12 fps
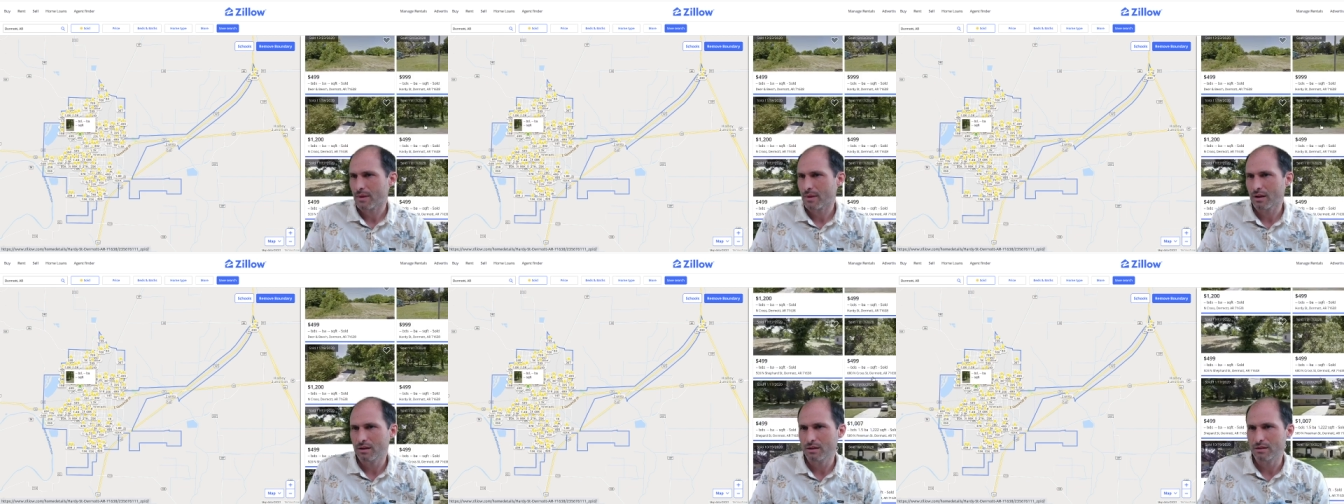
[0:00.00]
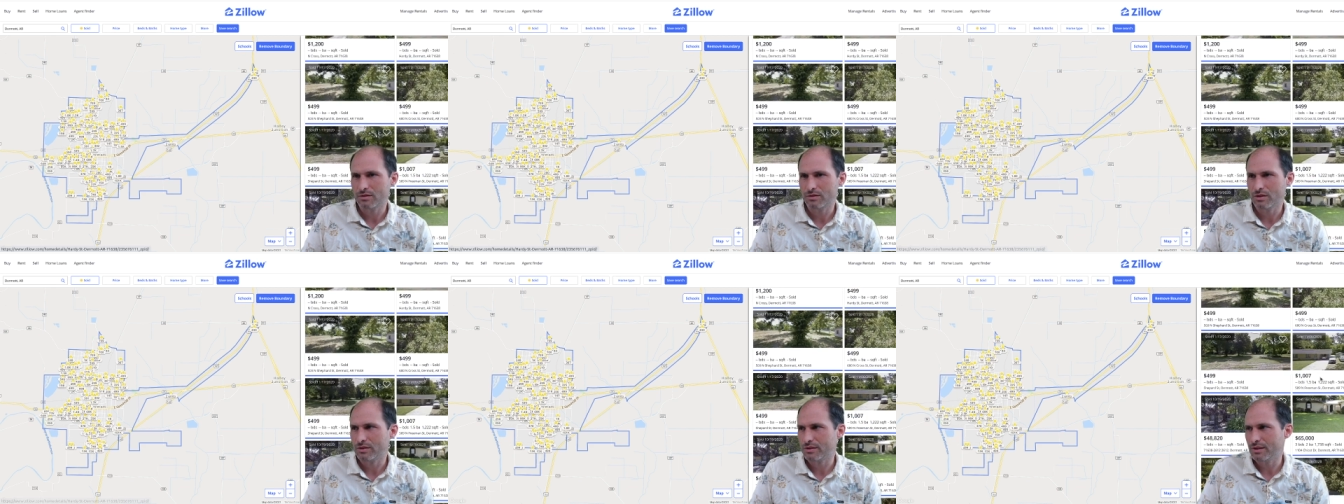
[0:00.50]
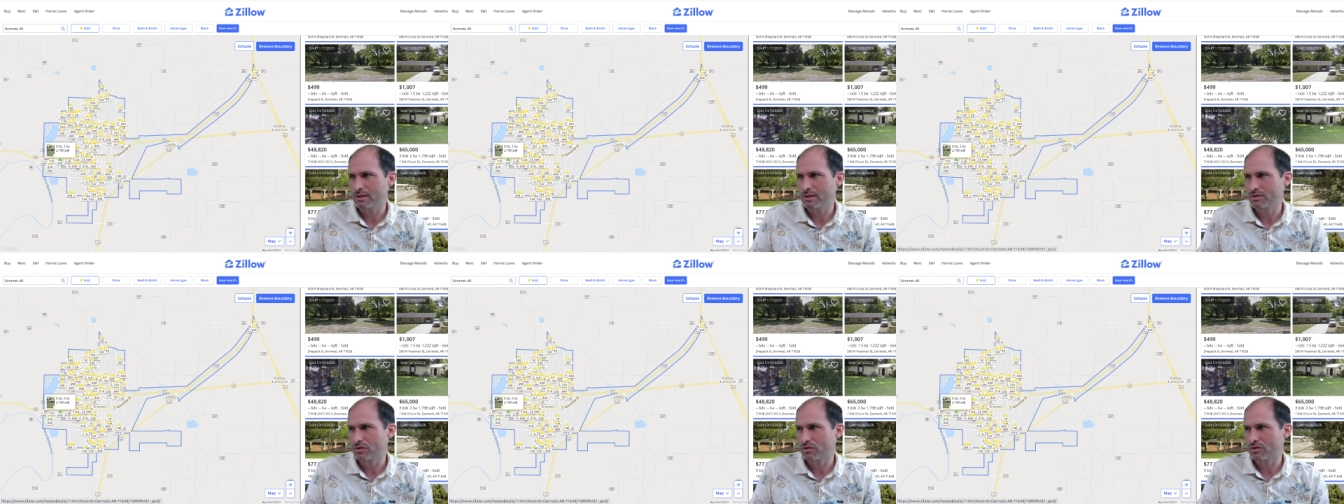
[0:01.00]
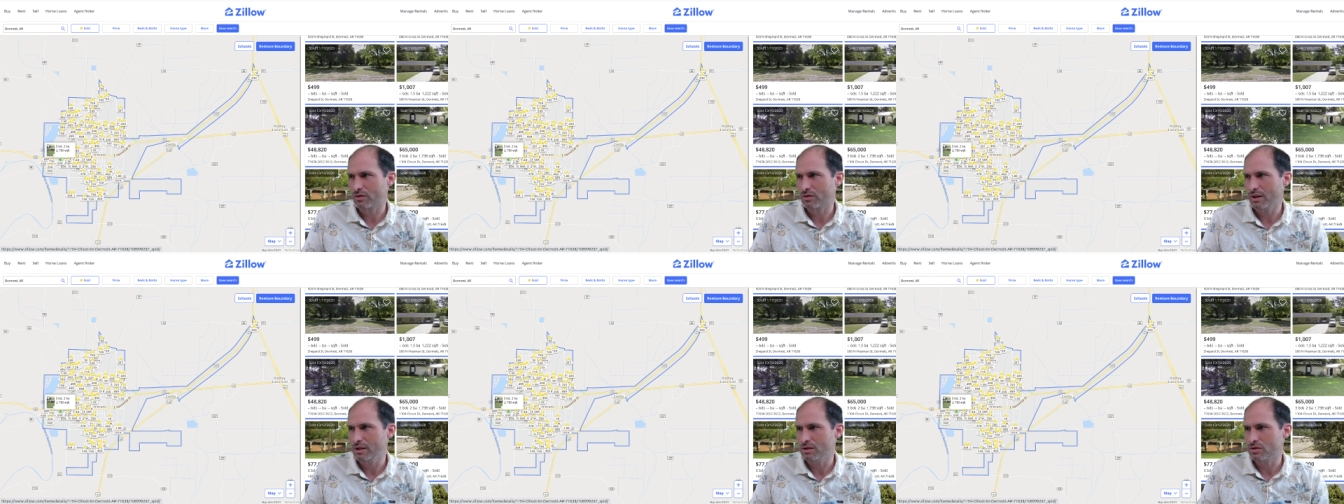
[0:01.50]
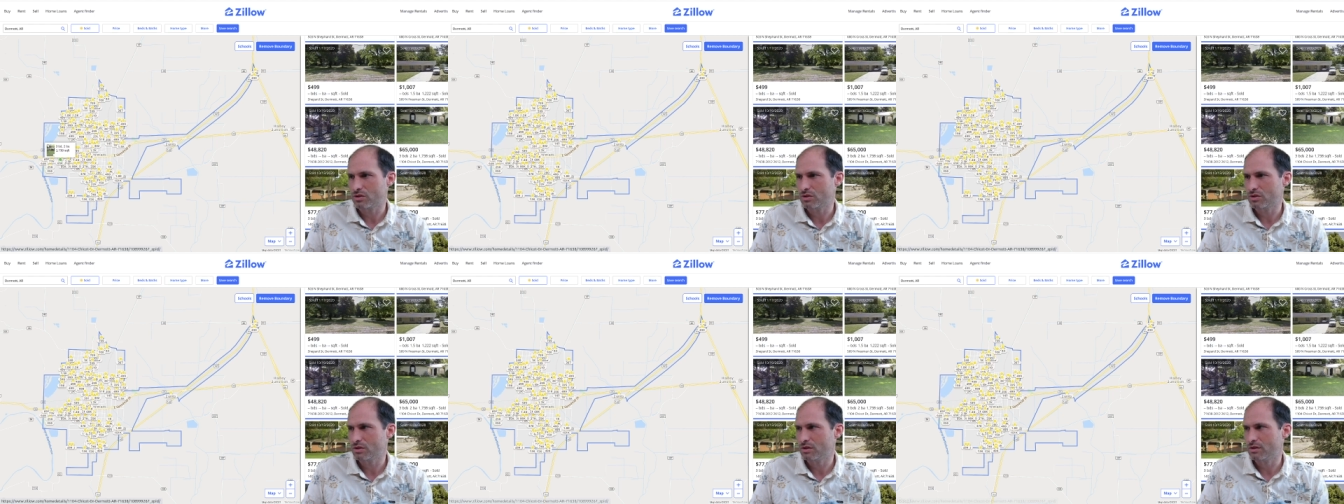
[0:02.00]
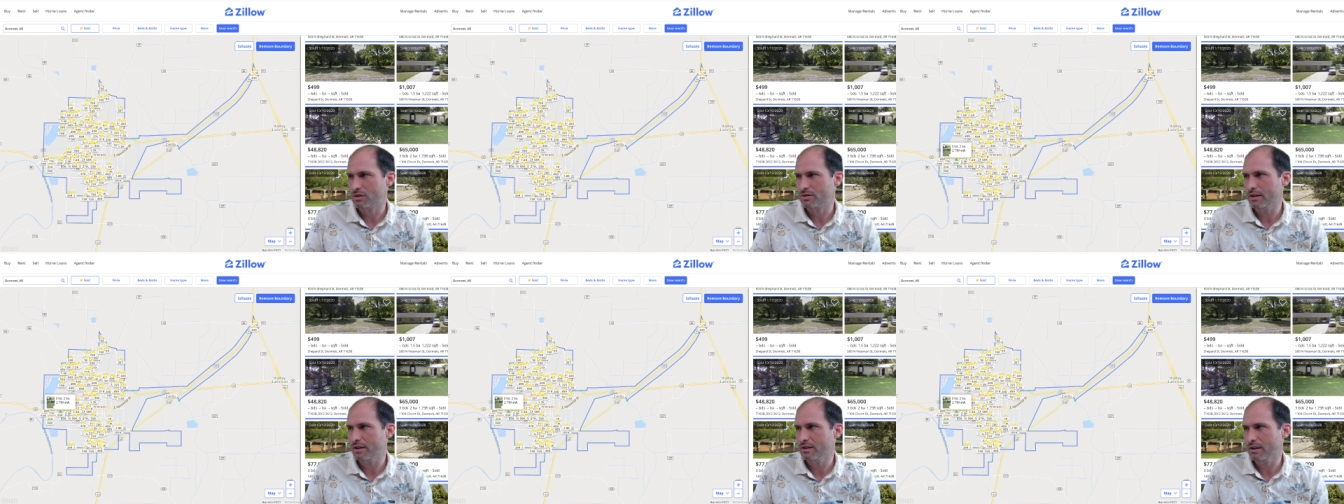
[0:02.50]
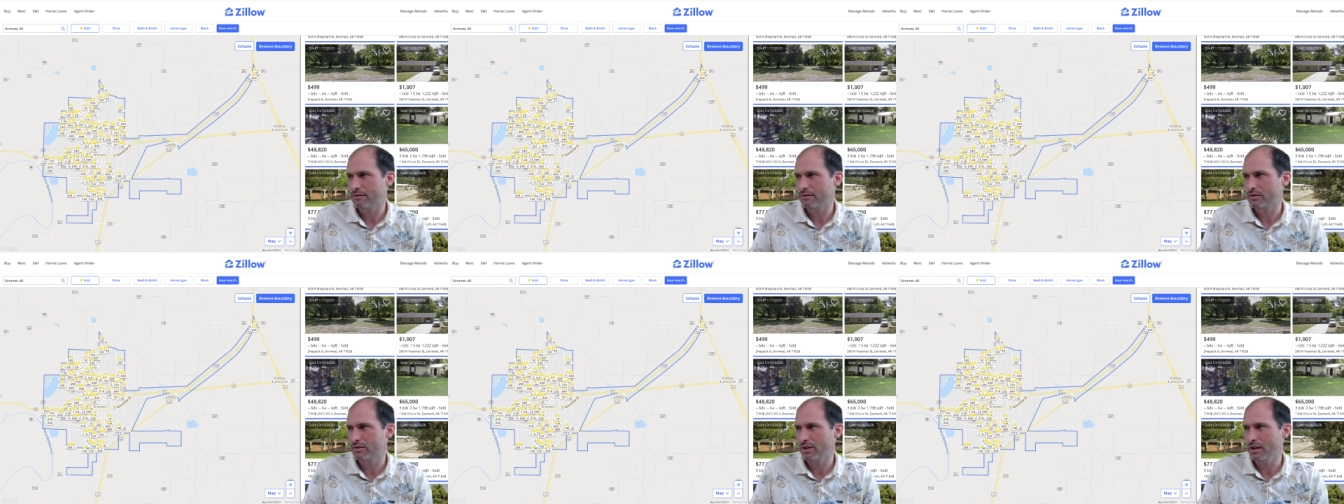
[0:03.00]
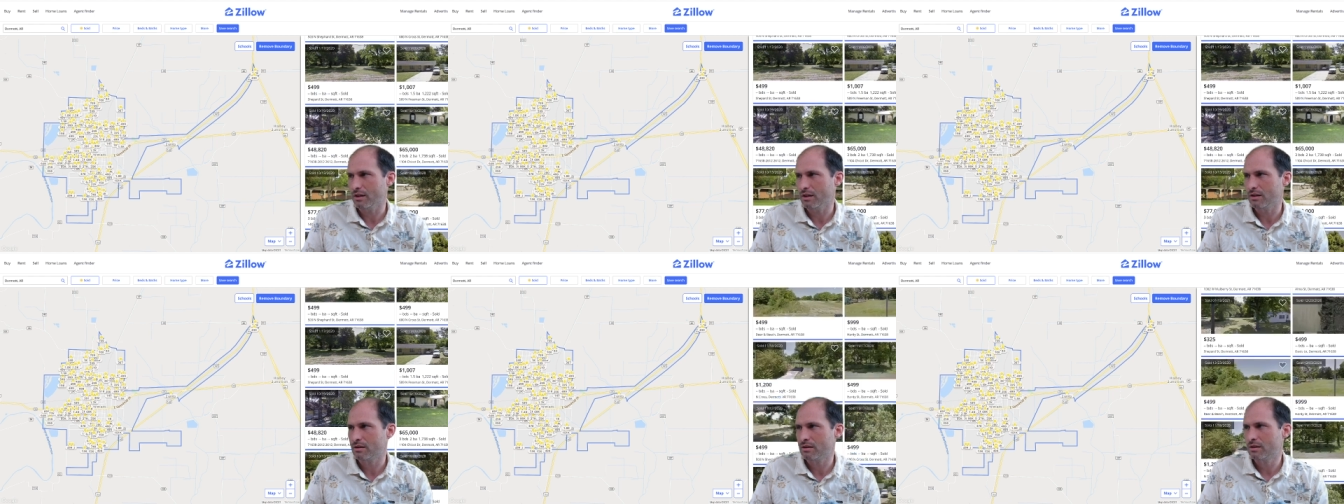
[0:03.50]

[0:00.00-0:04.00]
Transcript: And it's just, it's just strange. There's nothing left for sale.